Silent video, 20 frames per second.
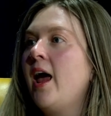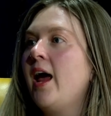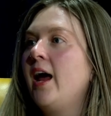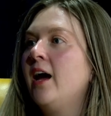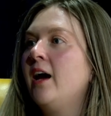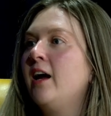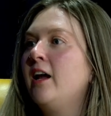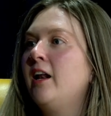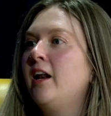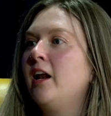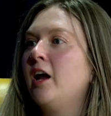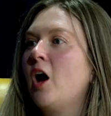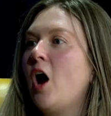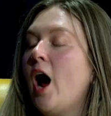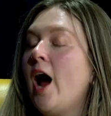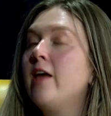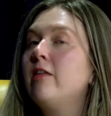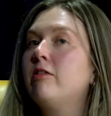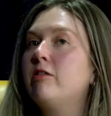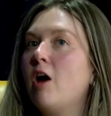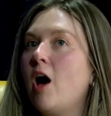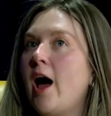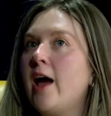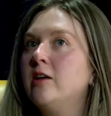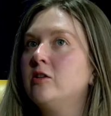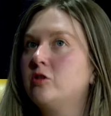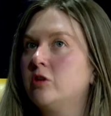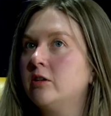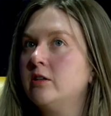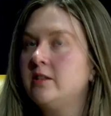And I
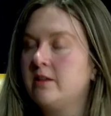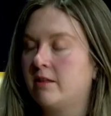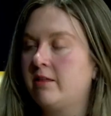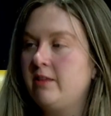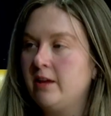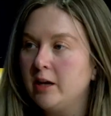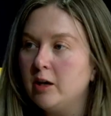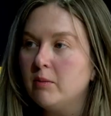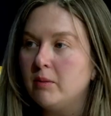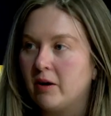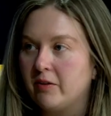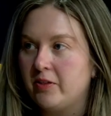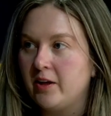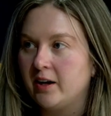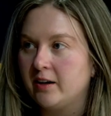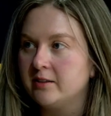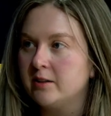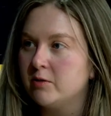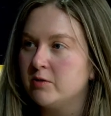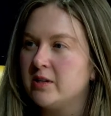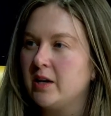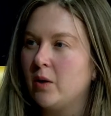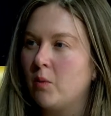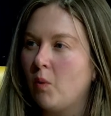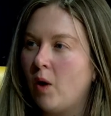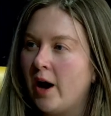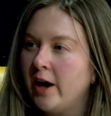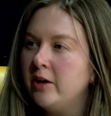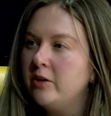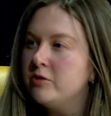started to think about that, because I was like,
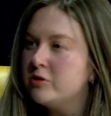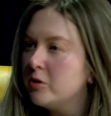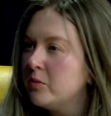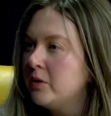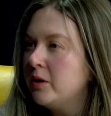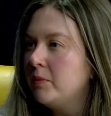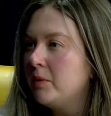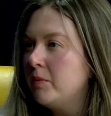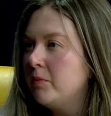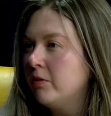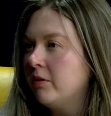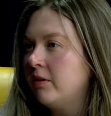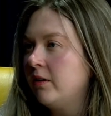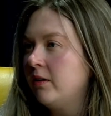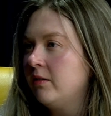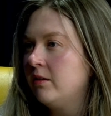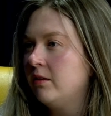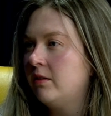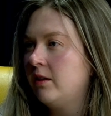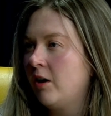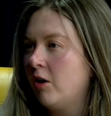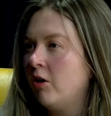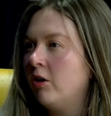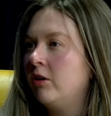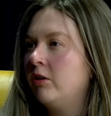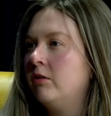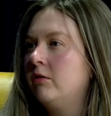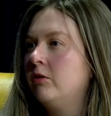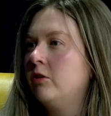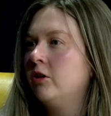why do so many people think that they
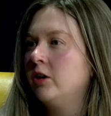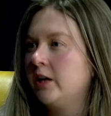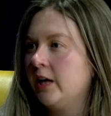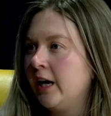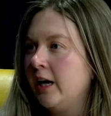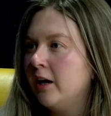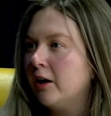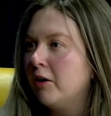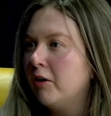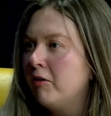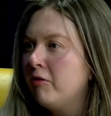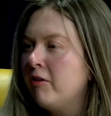aren't creative?